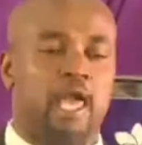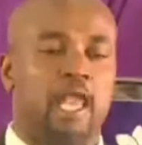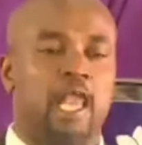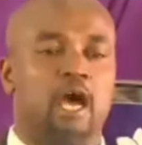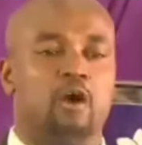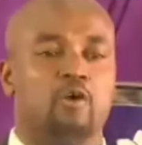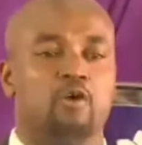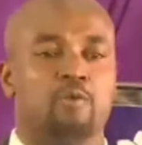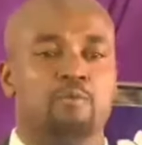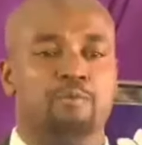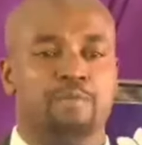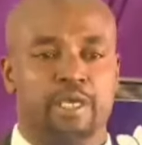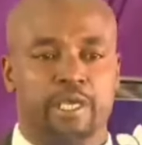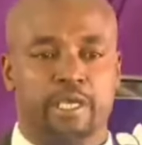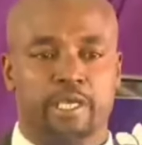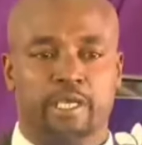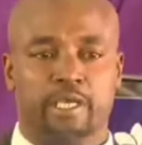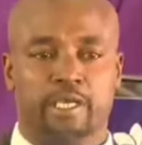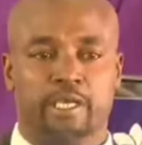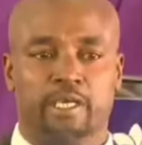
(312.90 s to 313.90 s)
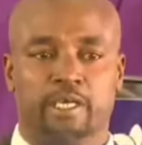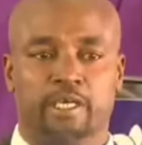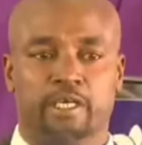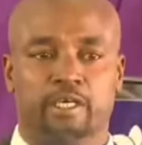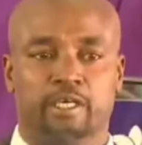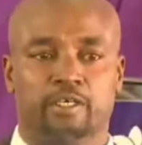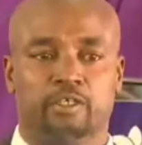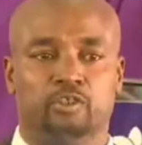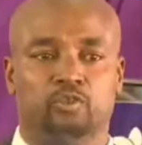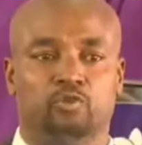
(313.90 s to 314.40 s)
Allow me
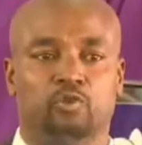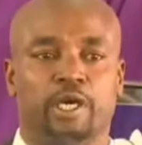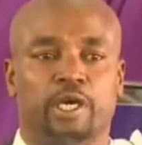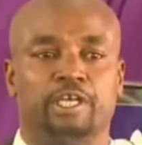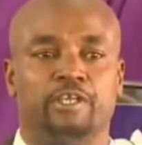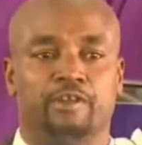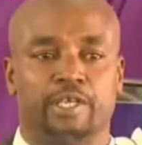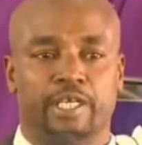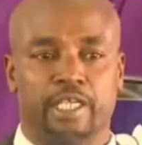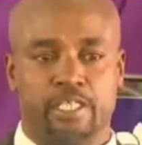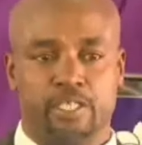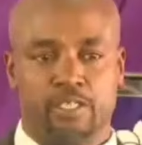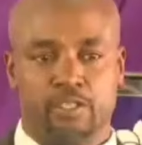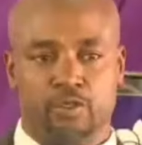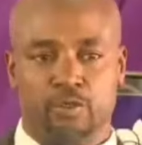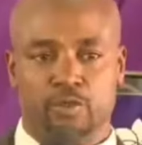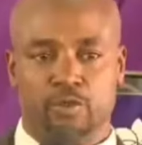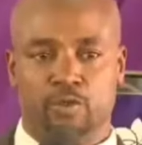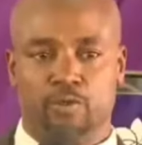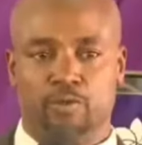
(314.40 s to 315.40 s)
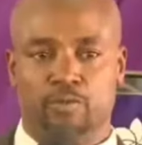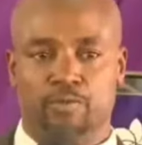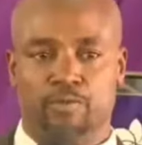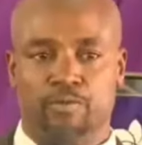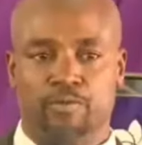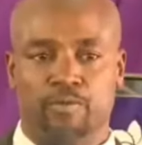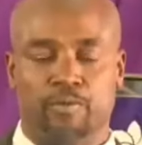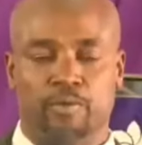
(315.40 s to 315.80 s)
to address you